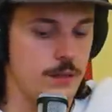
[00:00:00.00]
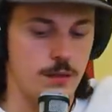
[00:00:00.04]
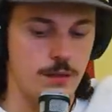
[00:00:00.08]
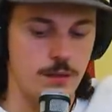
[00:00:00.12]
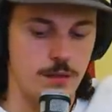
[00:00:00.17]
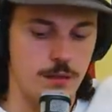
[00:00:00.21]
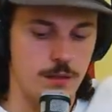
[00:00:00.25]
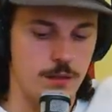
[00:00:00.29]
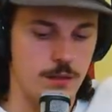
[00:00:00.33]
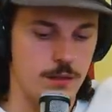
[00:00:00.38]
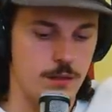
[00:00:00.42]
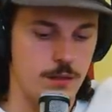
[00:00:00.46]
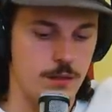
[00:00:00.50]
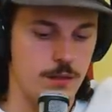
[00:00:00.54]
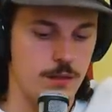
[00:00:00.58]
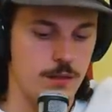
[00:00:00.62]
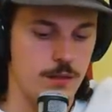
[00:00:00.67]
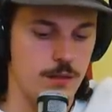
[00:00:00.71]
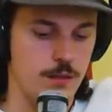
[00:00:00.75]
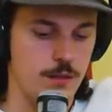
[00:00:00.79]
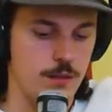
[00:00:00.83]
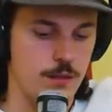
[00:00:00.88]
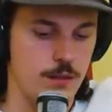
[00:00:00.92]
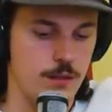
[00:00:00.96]

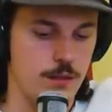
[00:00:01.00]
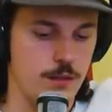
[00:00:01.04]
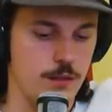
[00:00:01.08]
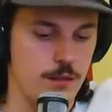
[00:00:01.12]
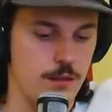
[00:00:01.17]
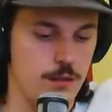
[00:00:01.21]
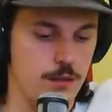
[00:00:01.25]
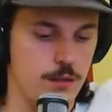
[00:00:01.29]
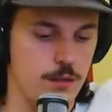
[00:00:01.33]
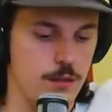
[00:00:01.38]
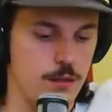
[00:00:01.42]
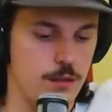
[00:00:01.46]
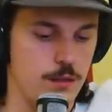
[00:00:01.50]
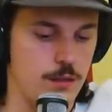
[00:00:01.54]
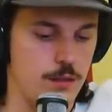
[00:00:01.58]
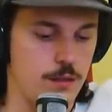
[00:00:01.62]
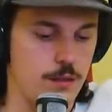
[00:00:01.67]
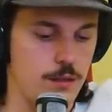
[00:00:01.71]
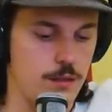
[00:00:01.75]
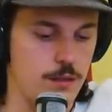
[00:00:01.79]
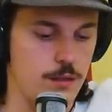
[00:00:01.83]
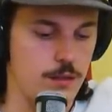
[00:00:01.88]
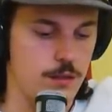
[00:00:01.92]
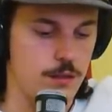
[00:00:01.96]

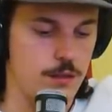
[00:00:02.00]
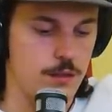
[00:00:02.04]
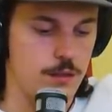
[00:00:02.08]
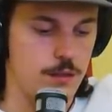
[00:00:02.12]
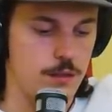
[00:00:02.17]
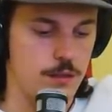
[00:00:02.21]
Nothing is said.